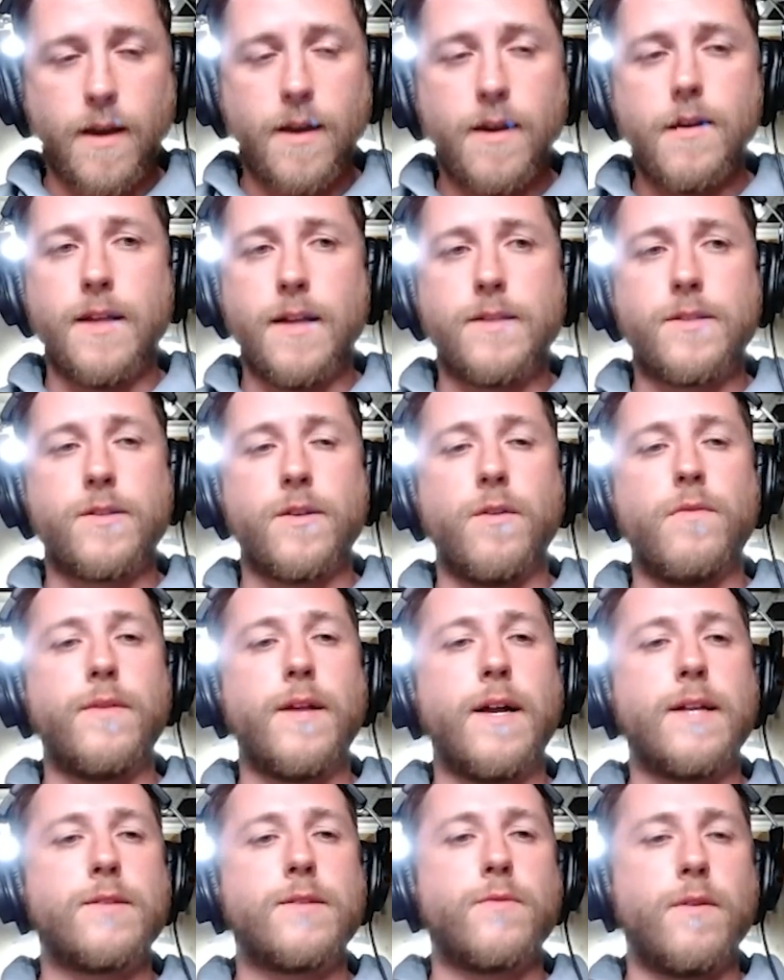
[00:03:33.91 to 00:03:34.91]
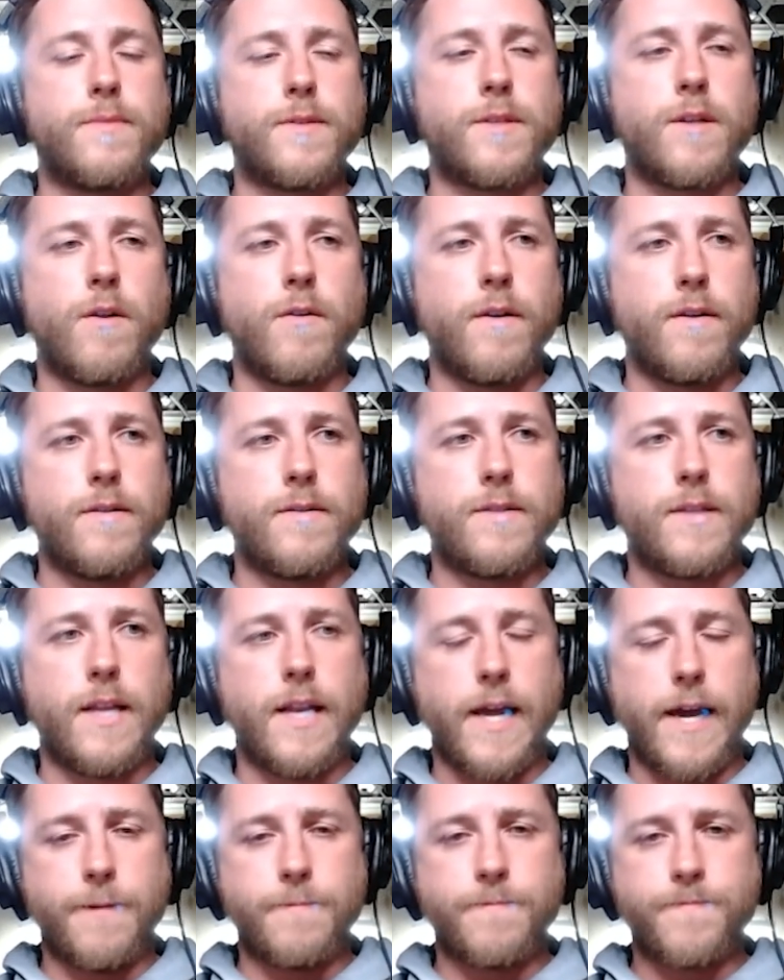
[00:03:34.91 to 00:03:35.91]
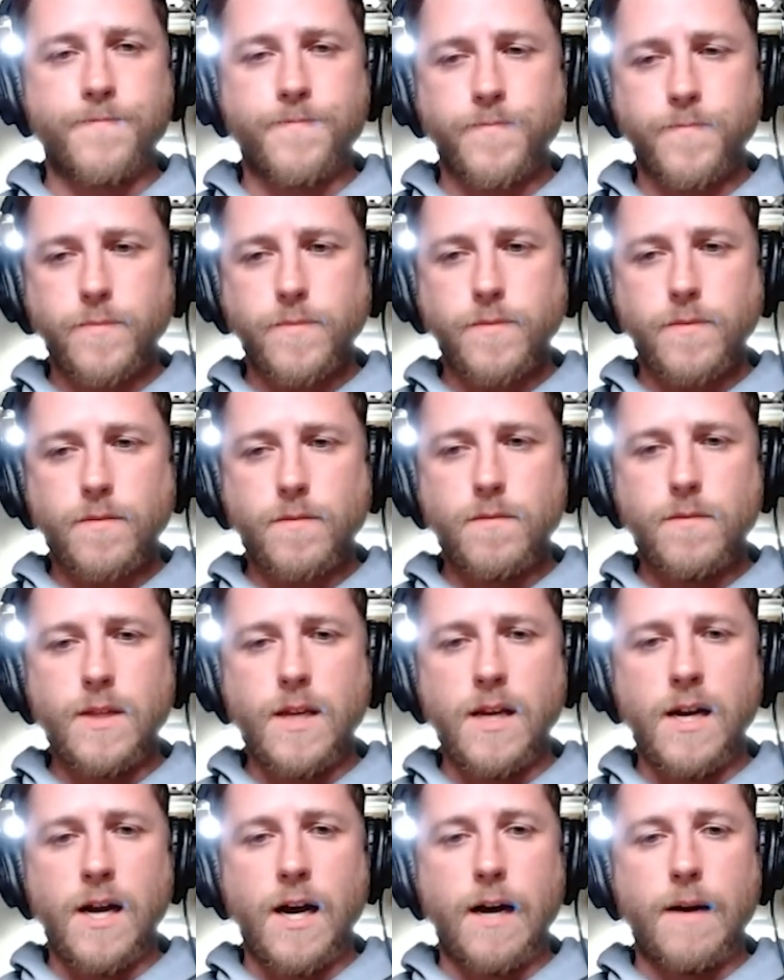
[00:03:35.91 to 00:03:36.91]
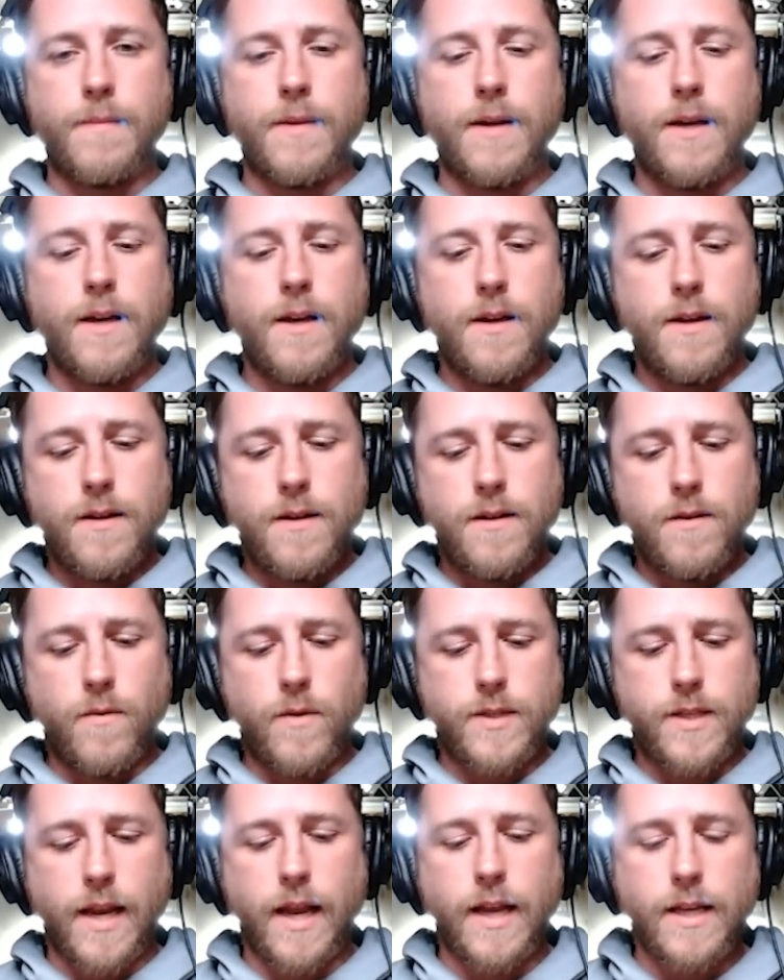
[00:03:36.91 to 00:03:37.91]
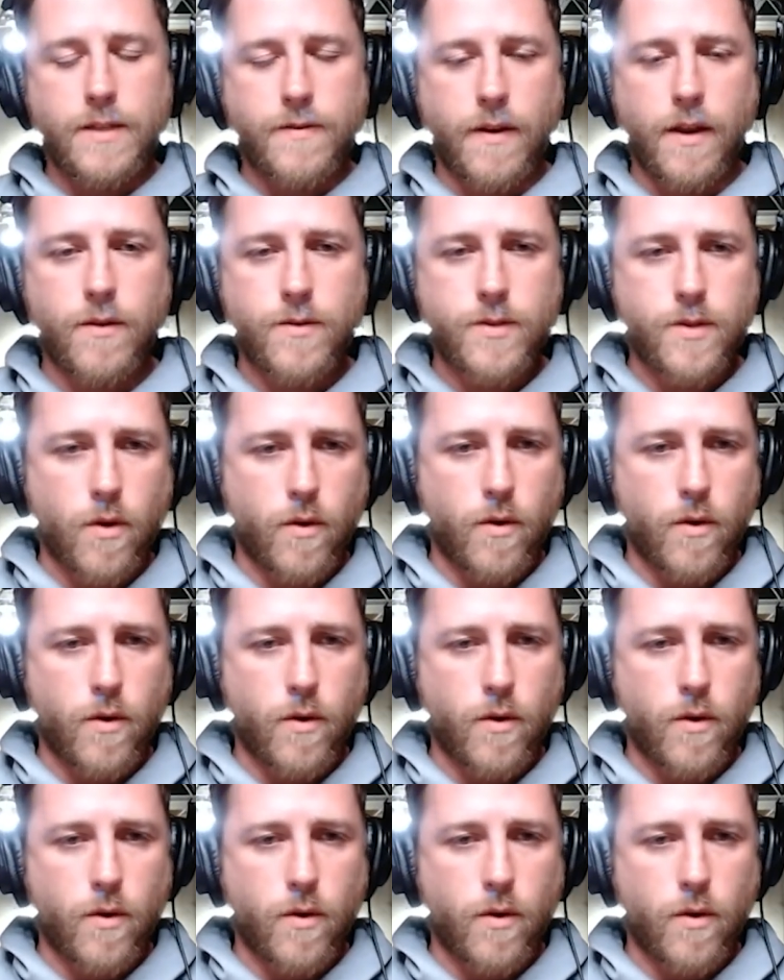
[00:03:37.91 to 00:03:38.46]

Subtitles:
And so that's what I'm starting today. What today's video is going to